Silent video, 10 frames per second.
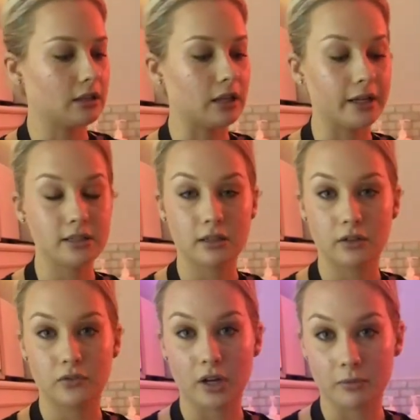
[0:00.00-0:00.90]
Lots
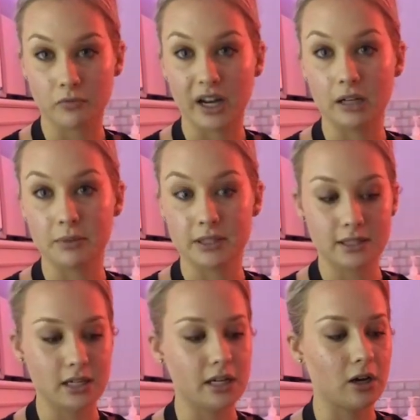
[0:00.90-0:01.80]
of vitamin
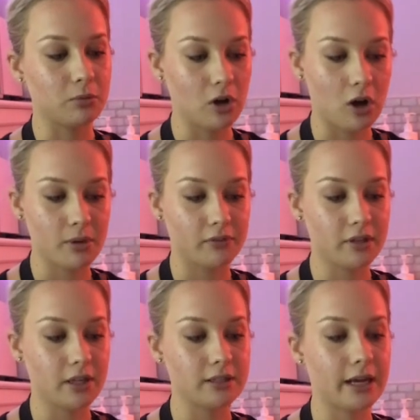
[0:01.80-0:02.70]
C to help calm
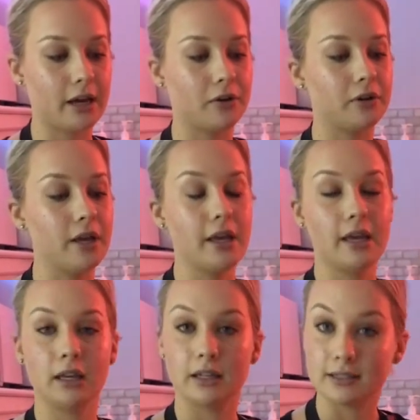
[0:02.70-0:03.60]
everything down,
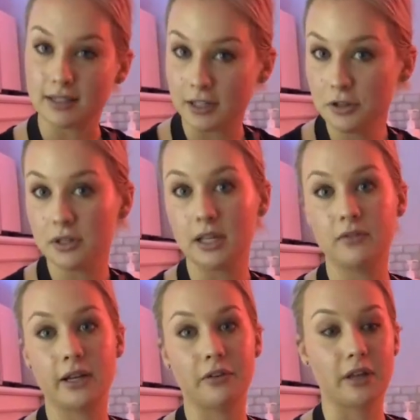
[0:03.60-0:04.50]
continue to
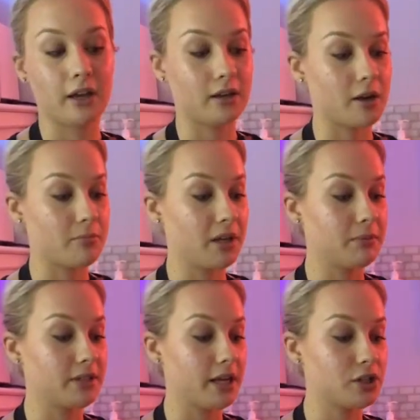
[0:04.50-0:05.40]
even out that
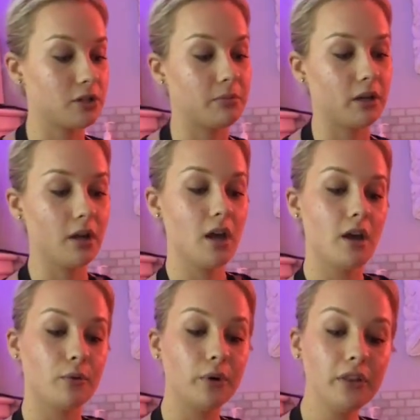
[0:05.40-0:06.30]
pigmentation. But
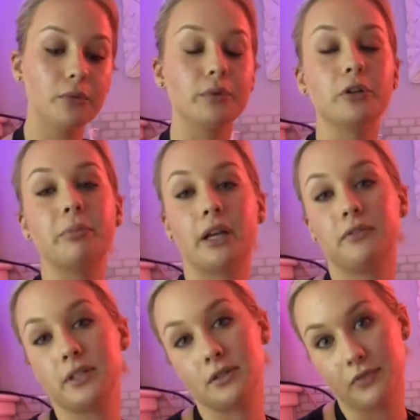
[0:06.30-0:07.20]
one of the real
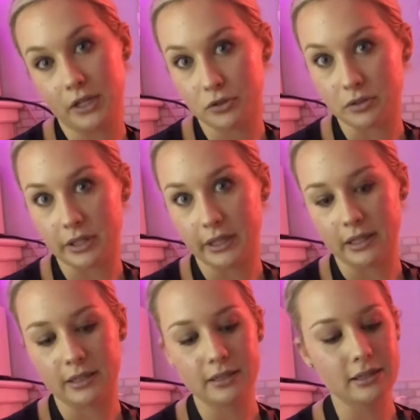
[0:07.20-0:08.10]
benefits of facials like
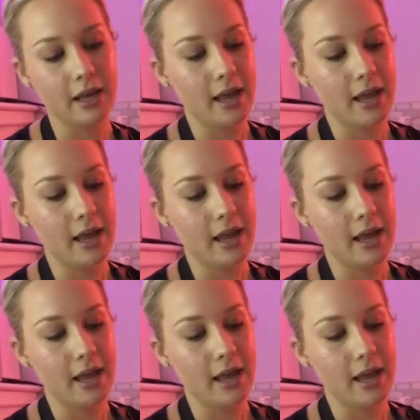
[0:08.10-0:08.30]
this,